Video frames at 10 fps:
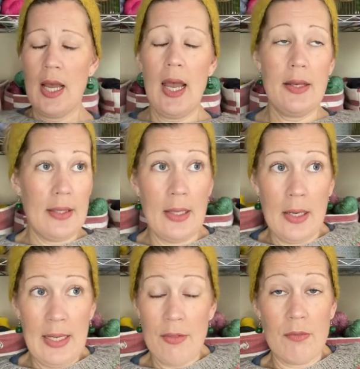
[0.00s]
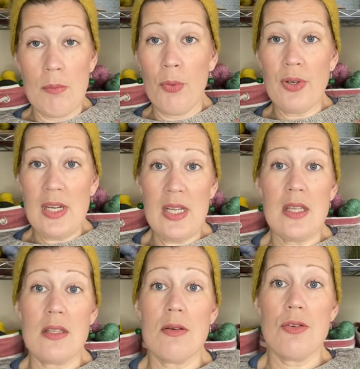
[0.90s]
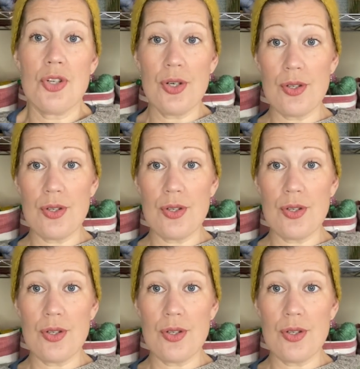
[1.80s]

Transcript: And the length of the body is good too.